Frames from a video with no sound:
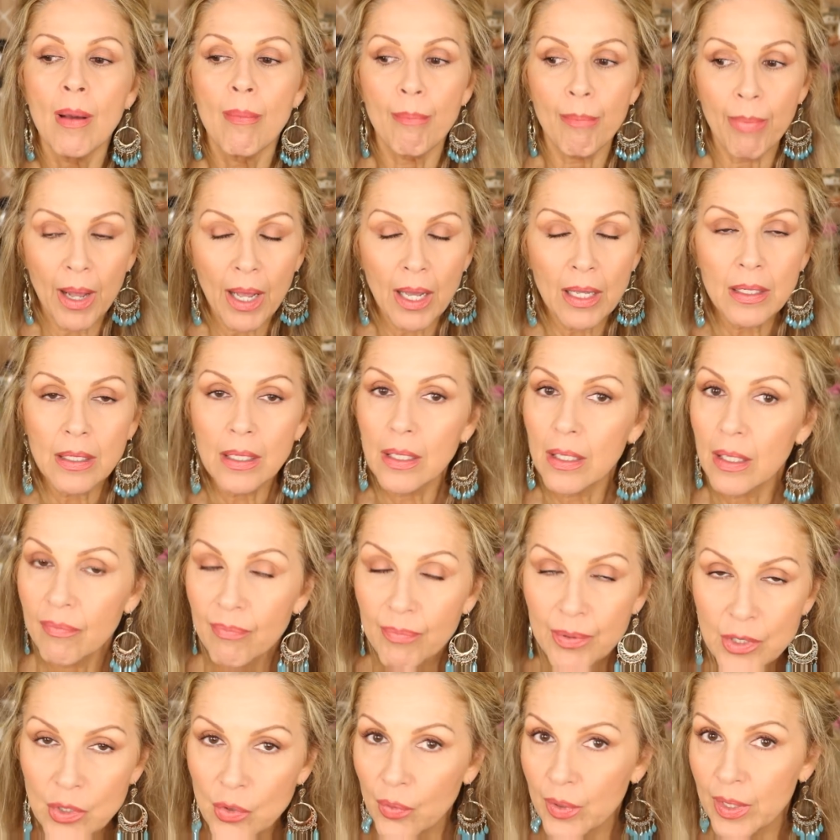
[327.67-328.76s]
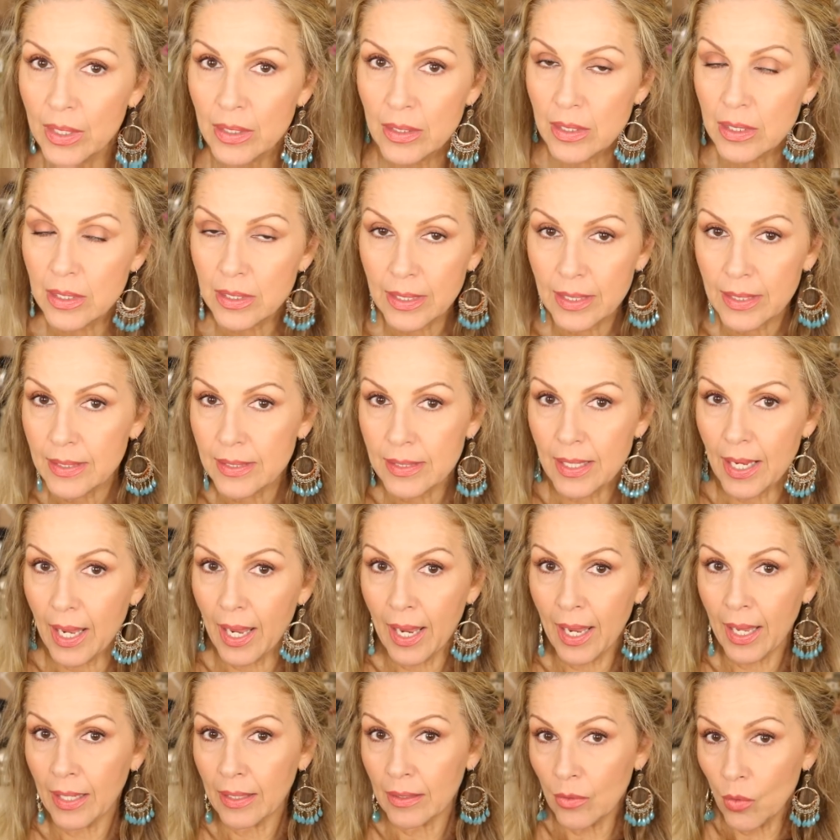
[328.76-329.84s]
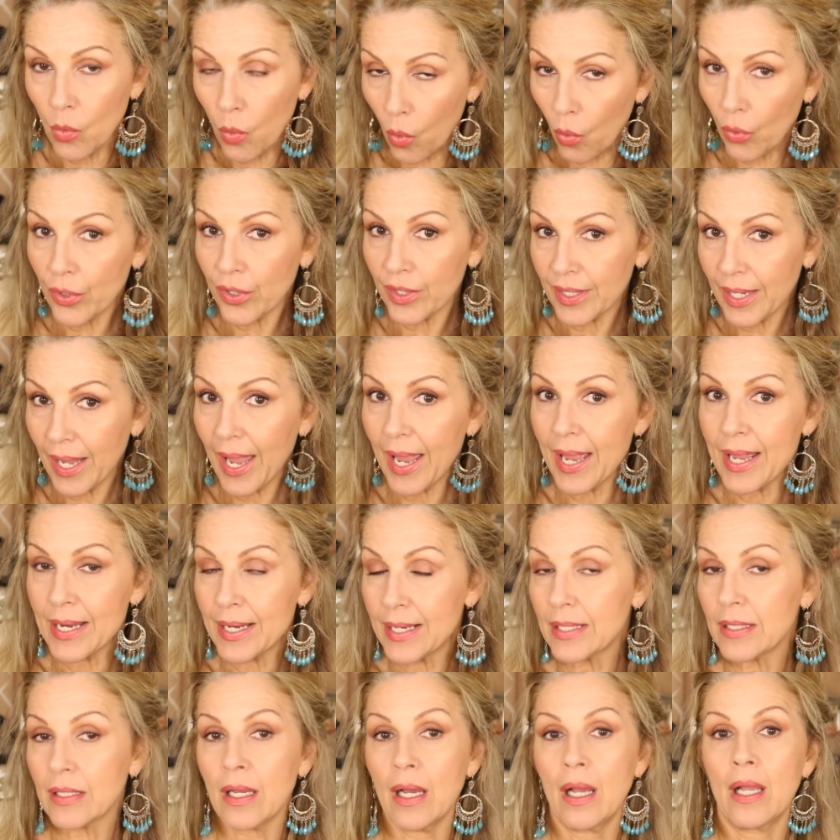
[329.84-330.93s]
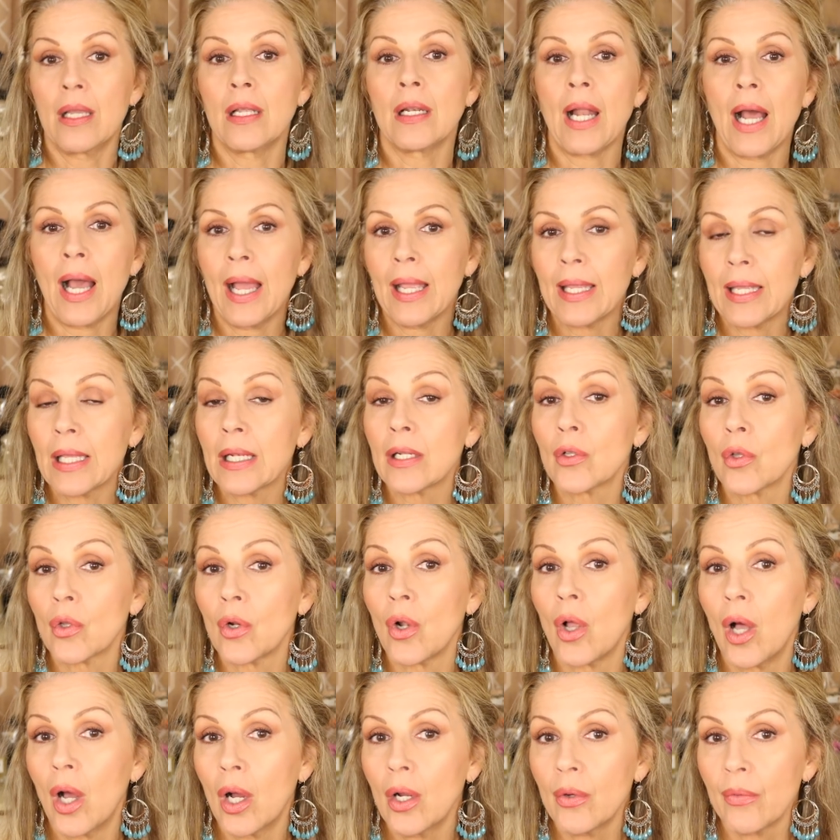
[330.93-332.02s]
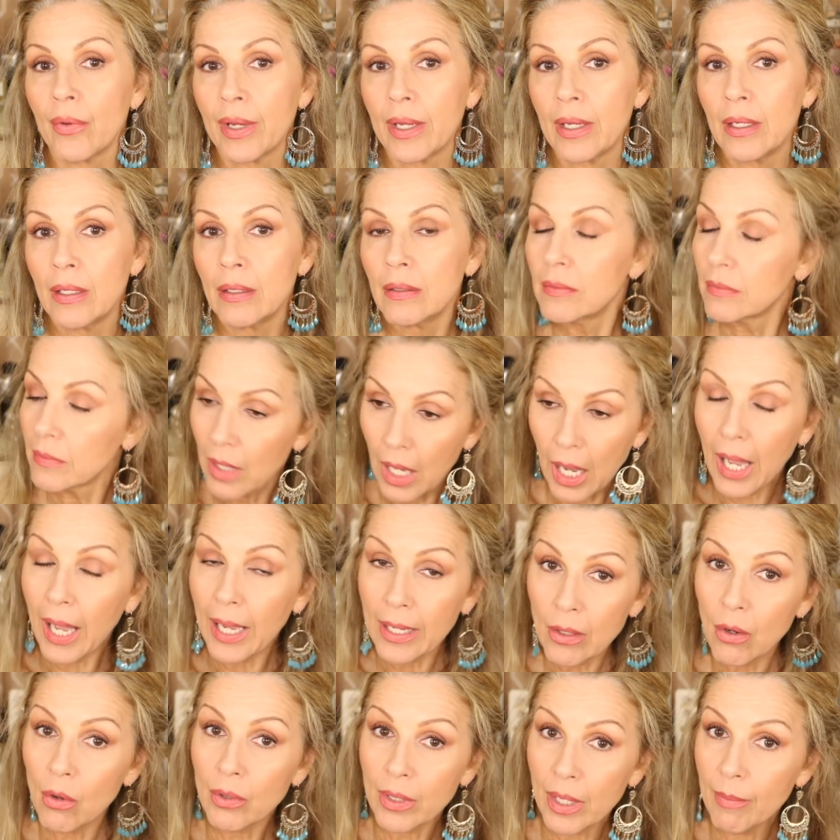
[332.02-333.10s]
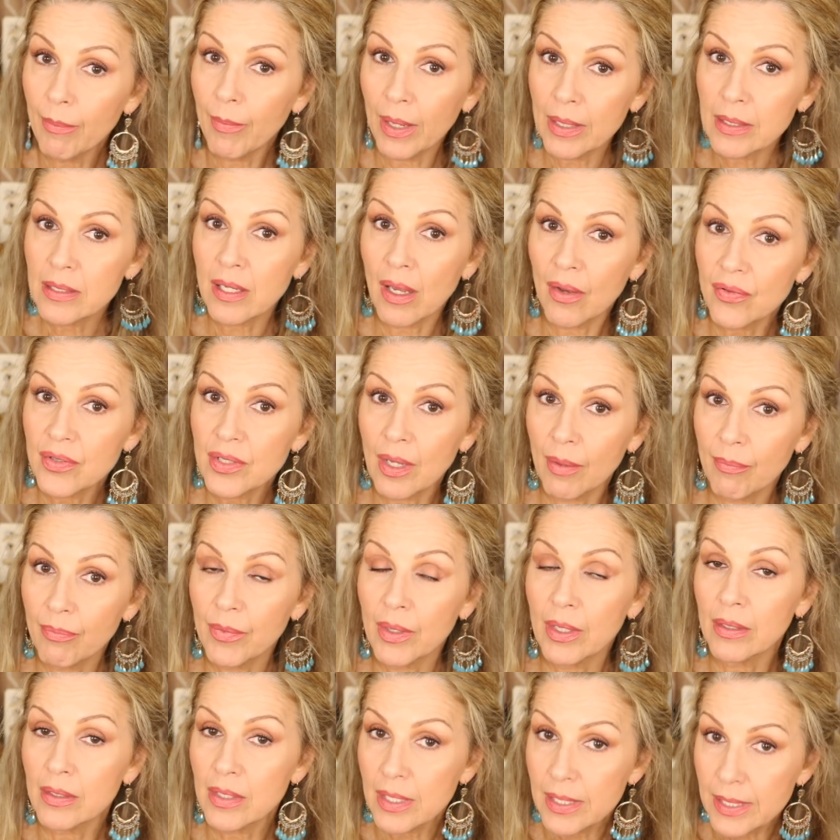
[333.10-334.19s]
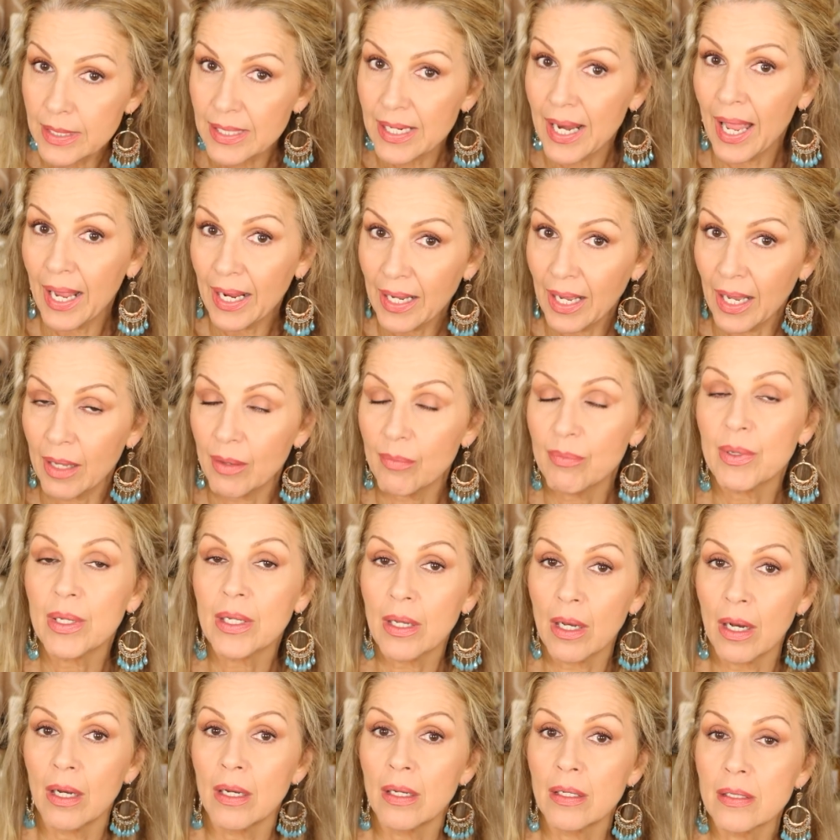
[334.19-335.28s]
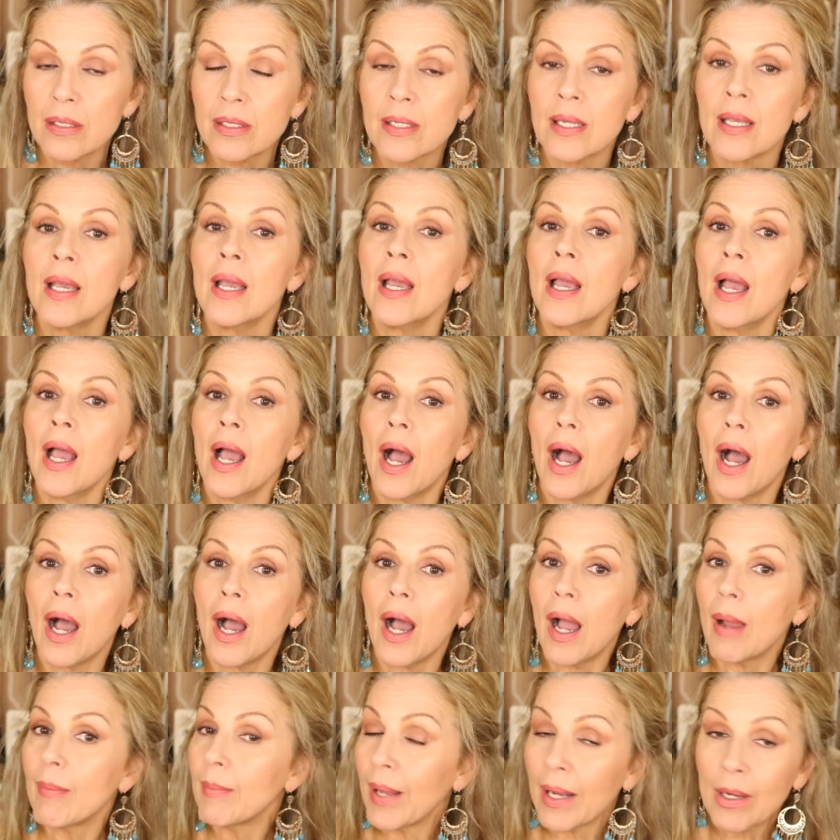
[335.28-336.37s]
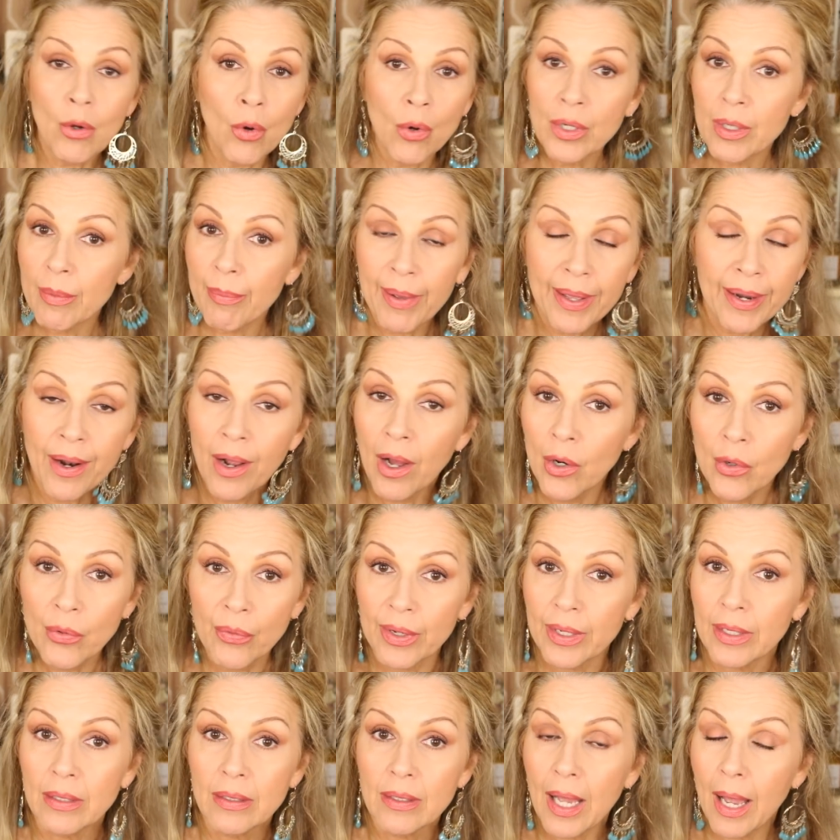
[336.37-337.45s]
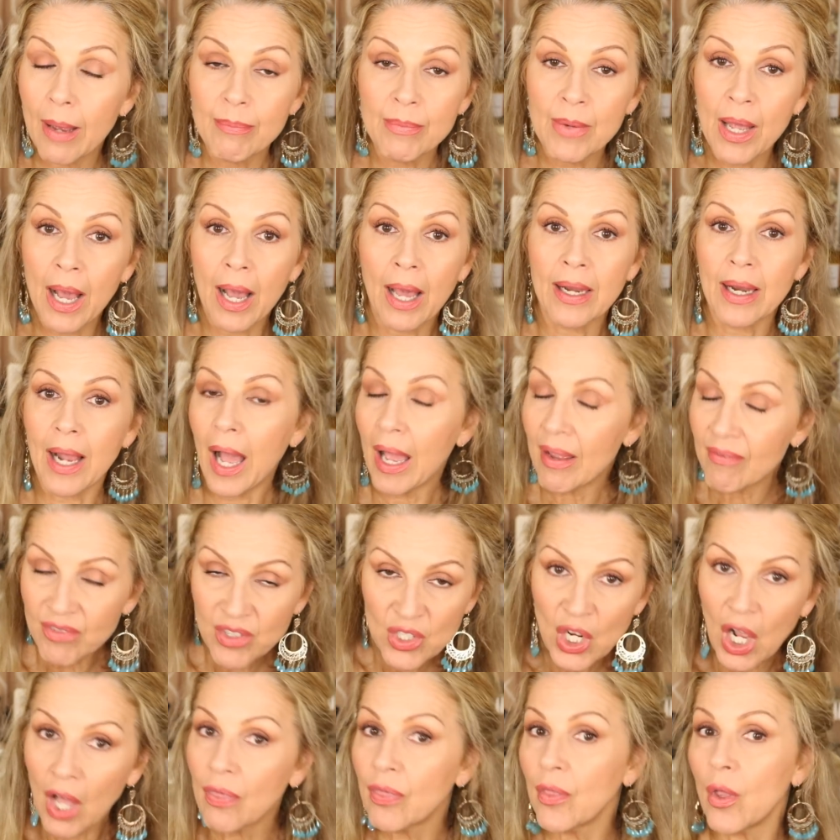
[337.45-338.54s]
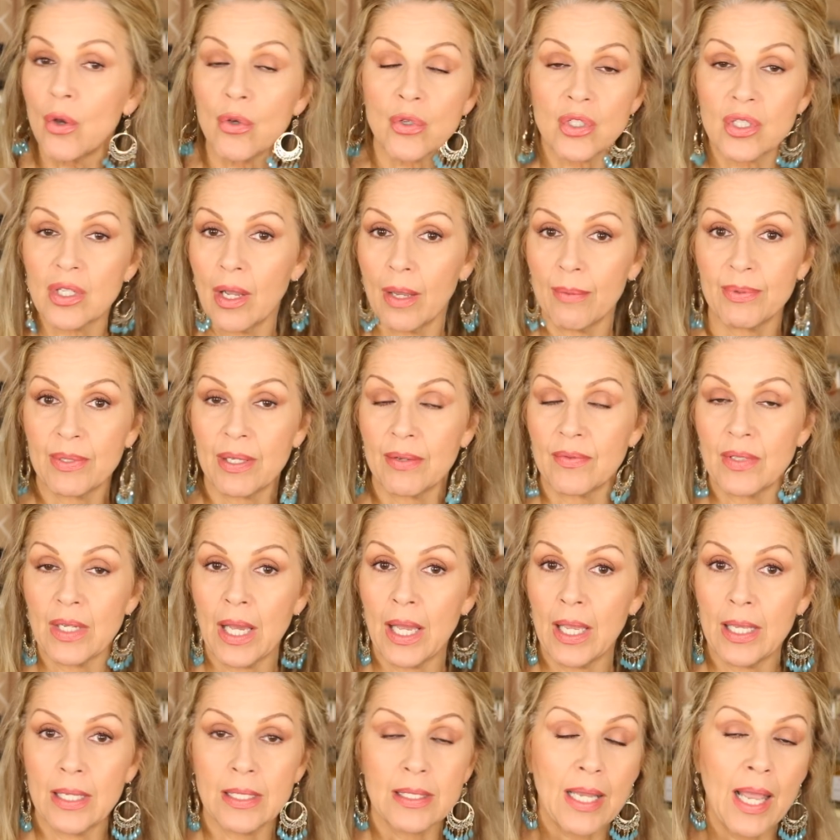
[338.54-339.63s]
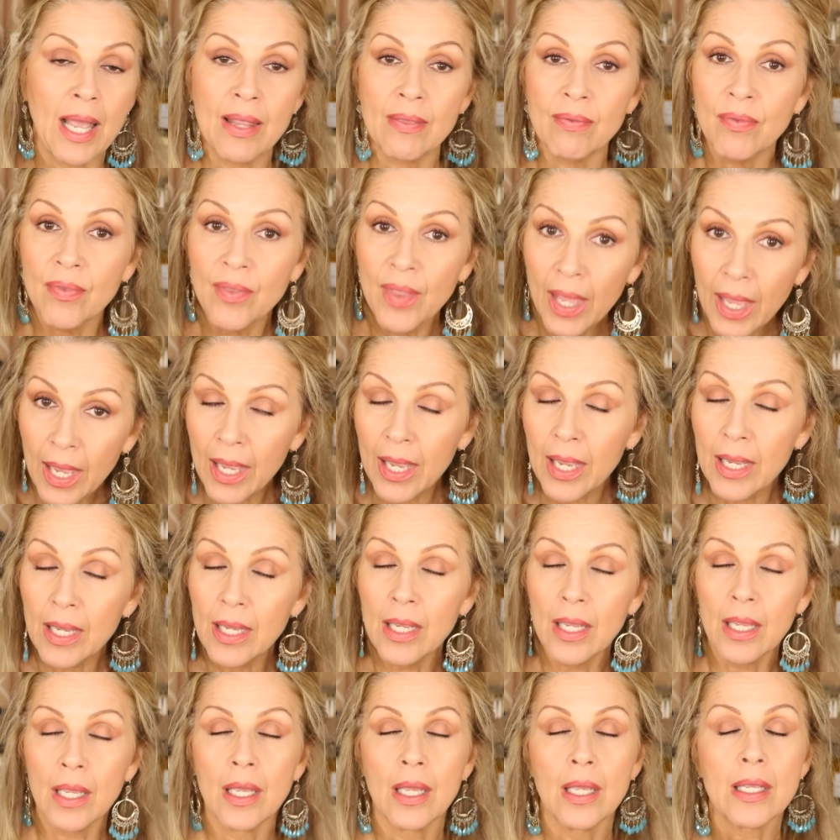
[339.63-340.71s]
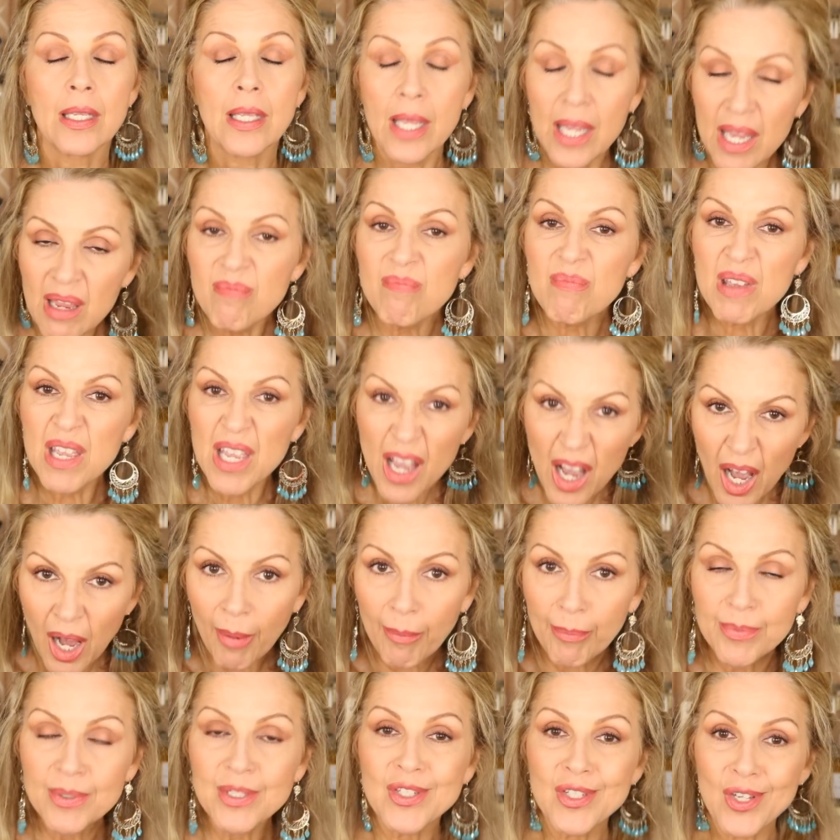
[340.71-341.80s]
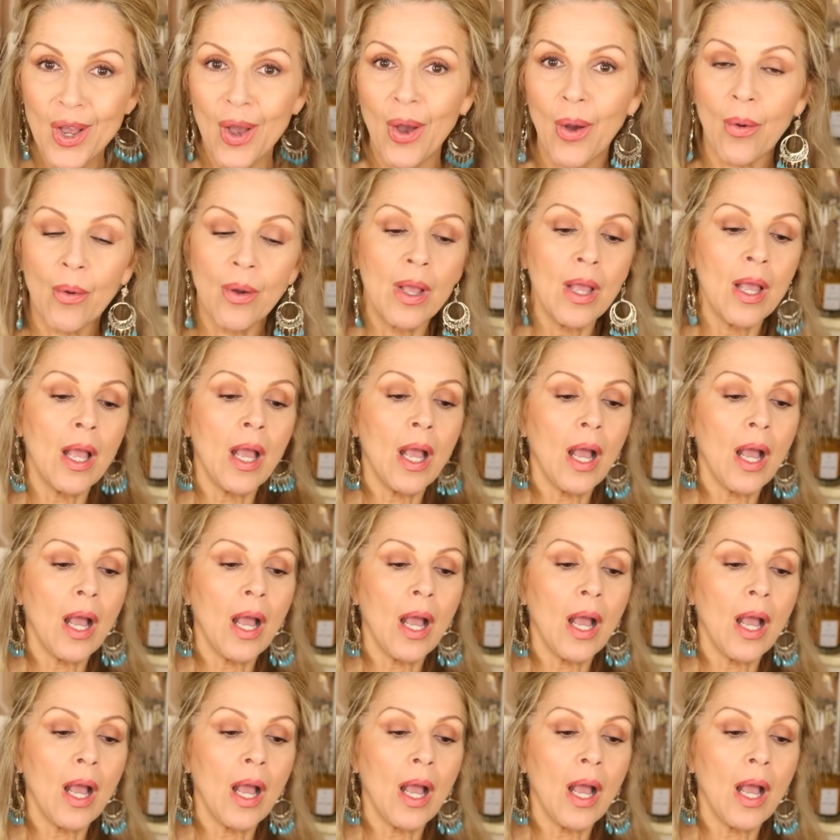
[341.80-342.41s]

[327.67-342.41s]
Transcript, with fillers: But if between 6 and quarter to 8 at night, I get a little hungry, I go get myself something to snack on, because I'm not going to bed hungry. I'm not. I've done those types of diets and they keep me up. So